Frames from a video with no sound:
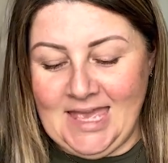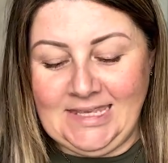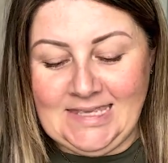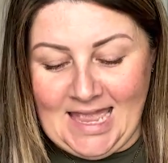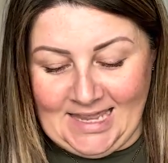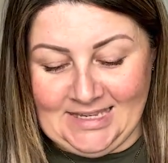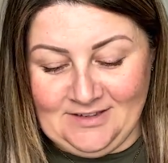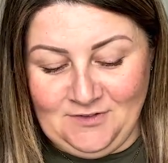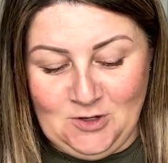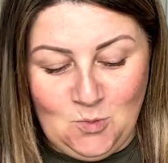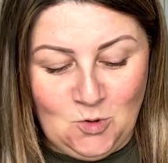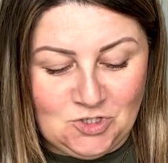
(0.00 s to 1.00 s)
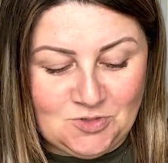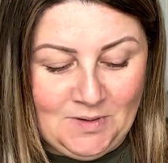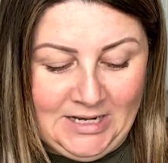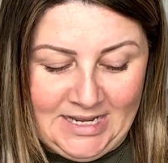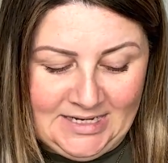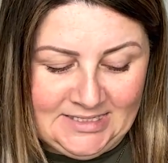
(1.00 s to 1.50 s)
Yeah, if you watched
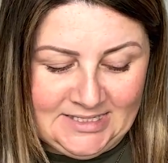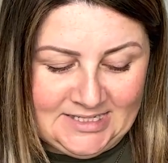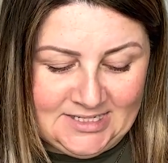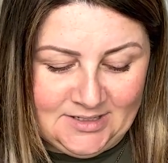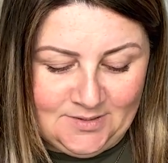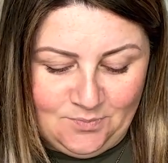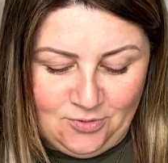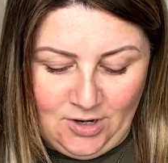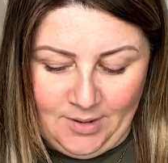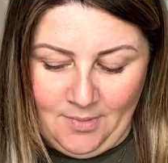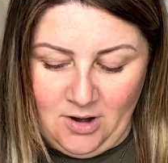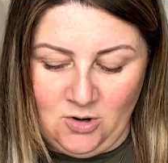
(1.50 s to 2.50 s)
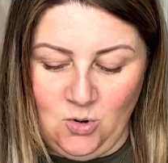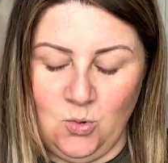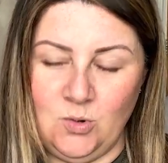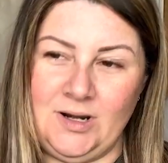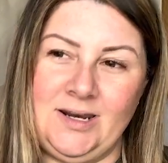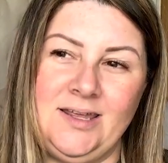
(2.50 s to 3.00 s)
my last Primark
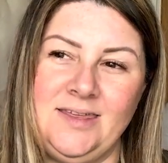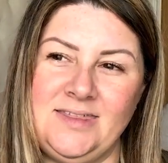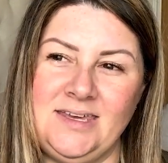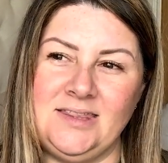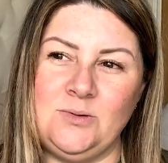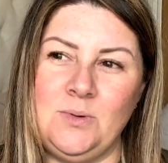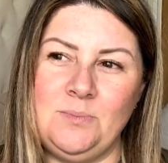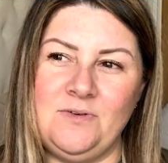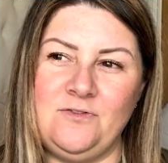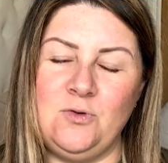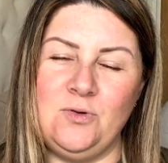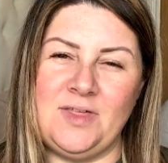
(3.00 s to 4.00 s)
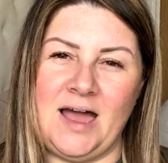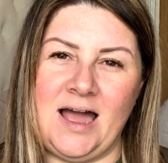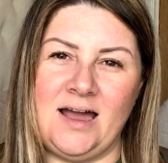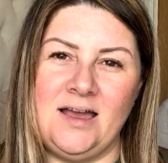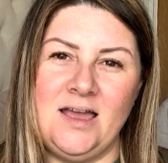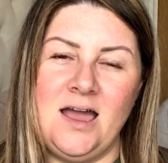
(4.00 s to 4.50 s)
haul, and I think the one before
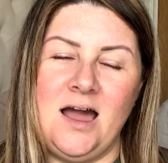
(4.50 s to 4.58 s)
that,